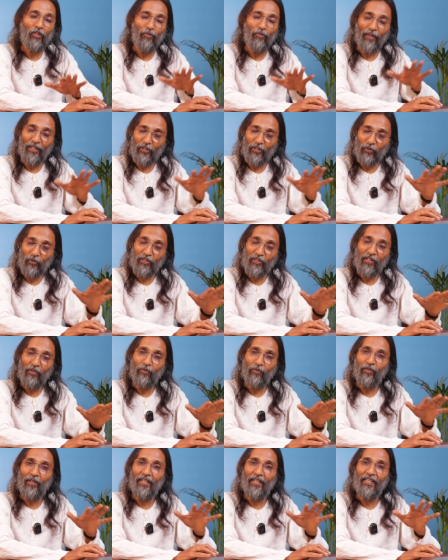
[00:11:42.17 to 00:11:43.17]
you may use
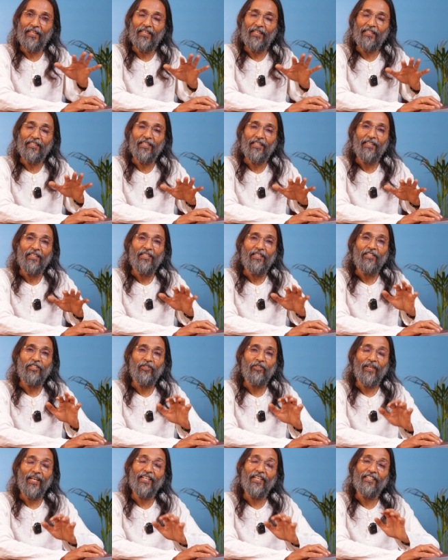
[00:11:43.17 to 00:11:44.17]
a word
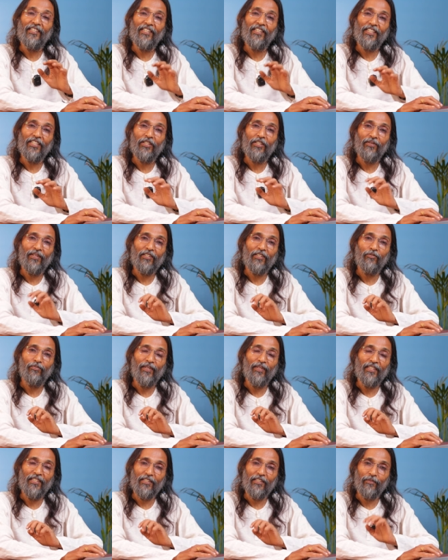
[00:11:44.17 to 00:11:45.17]
to enter into
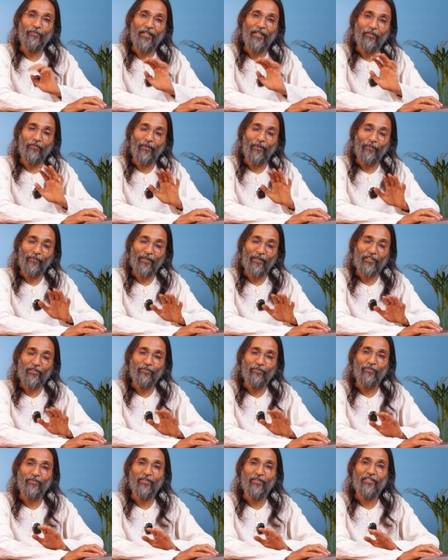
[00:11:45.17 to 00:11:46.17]
experience, but one
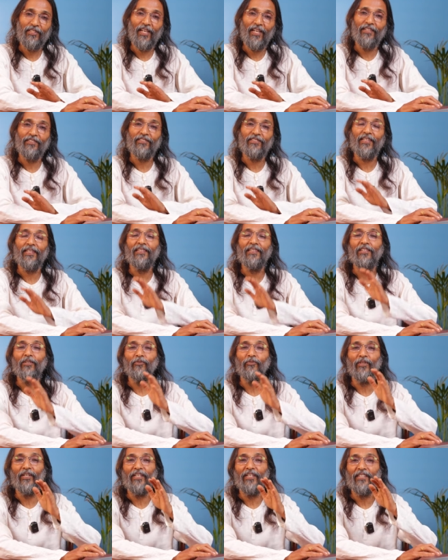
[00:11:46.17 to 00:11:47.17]
must transcend
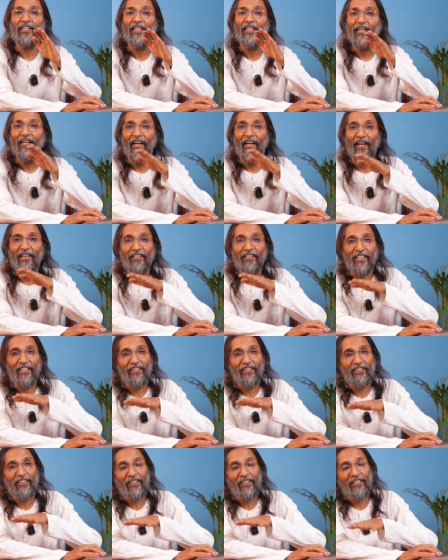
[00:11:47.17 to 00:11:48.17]
the word and
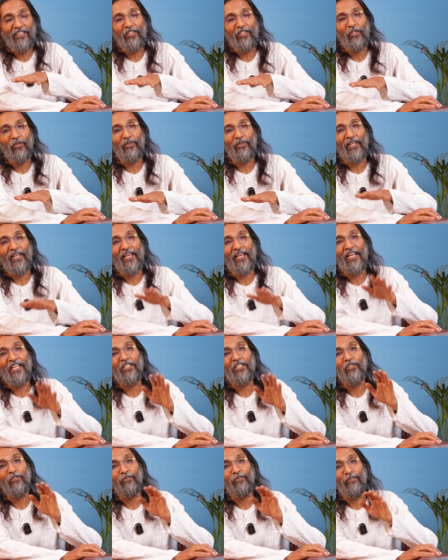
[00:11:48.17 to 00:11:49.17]
enter into the
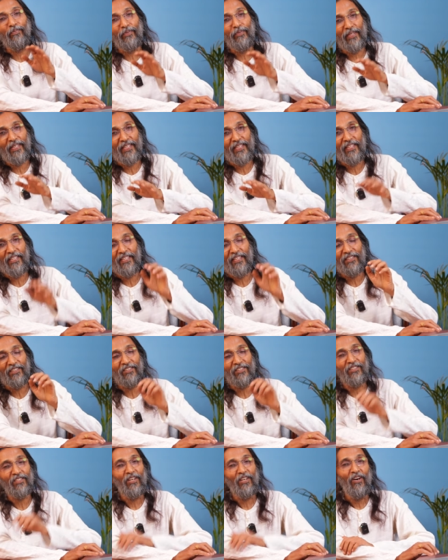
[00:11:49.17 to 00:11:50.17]

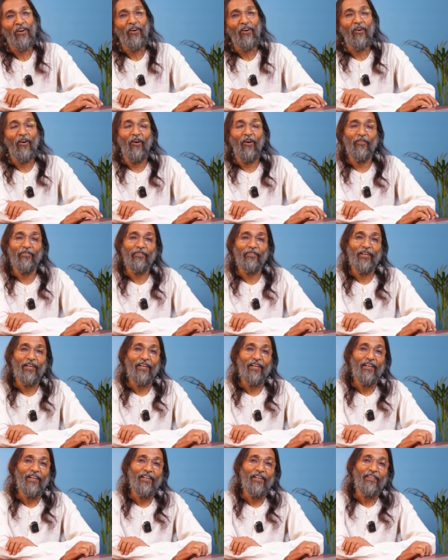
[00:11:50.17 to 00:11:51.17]
experience of
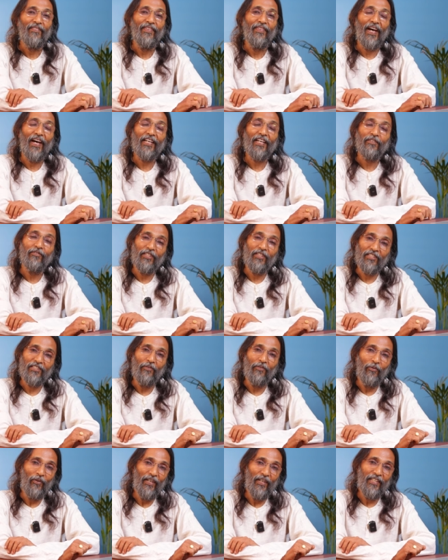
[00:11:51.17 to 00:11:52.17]
that which
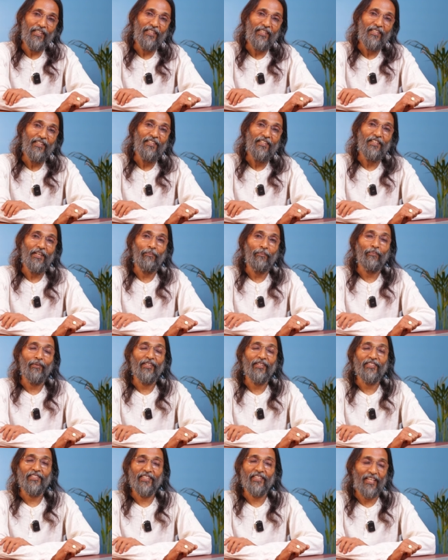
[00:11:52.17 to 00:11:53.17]
the word
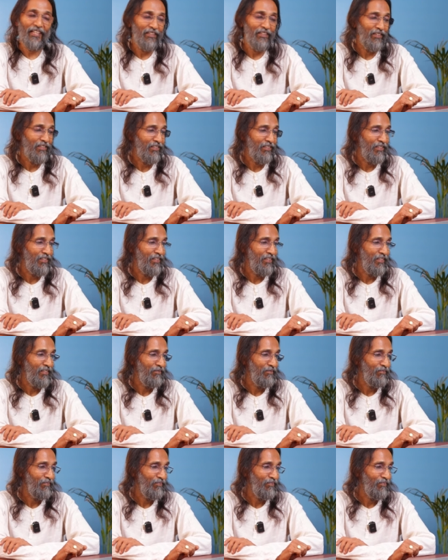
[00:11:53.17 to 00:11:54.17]
represents.